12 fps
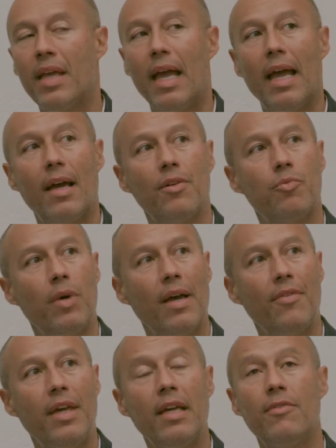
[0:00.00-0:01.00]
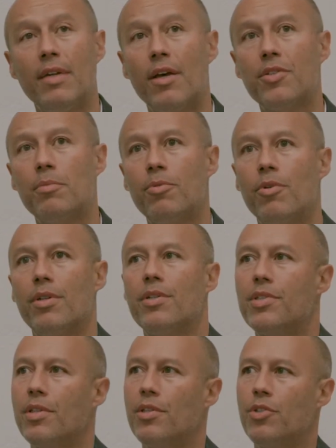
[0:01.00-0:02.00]
and they have now supported
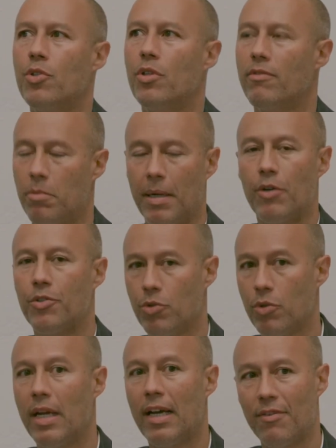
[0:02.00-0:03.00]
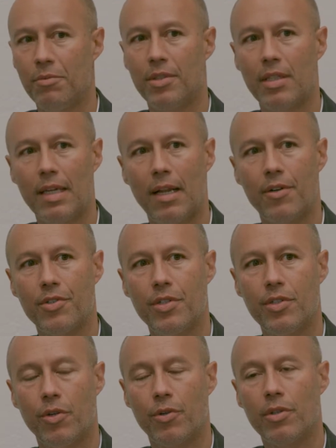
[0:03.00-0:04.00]
us to the tune of about $2.5 million
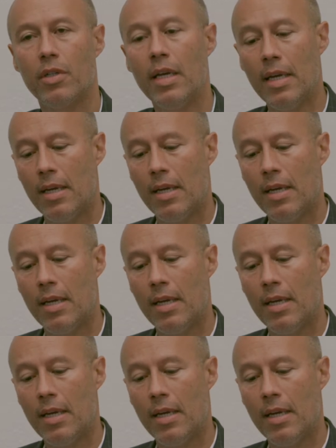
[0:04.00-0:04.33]
in total